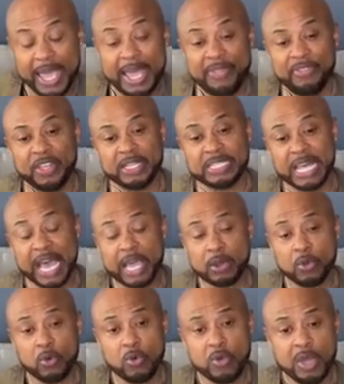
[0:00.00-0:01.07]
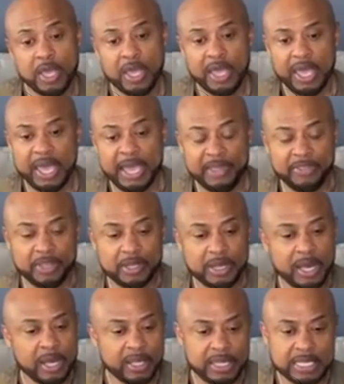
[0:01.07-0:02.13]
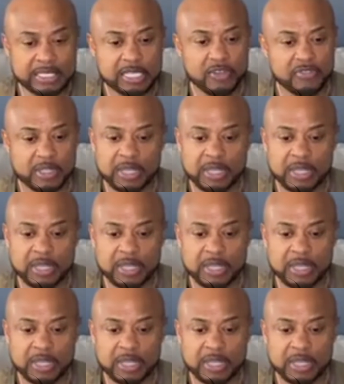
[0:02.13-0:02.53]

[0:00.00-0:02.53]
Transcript: And the title and all that stuff,